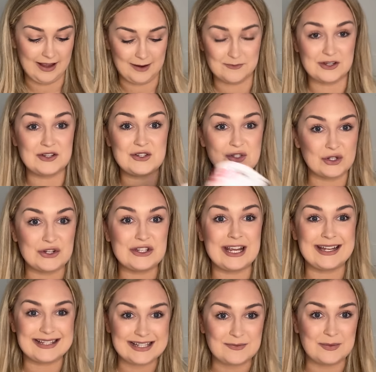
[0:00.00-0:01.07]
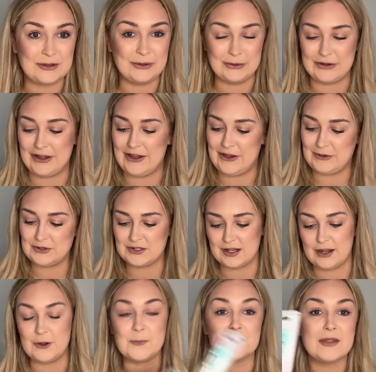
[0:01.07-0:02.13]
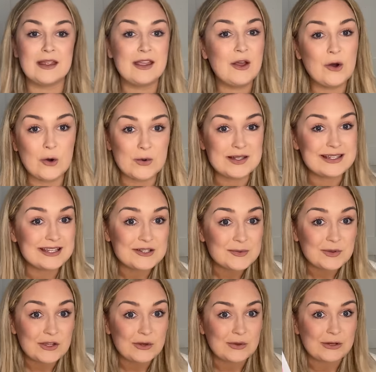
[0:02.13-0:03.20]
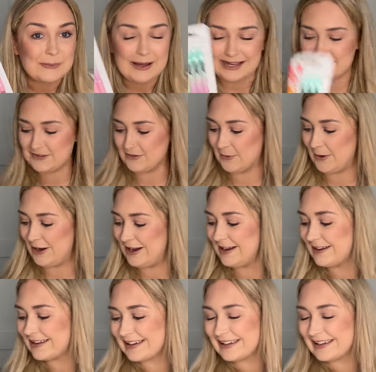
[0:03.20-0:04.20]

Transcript: I'm just such a typical girl. So always need some cute new pens for work.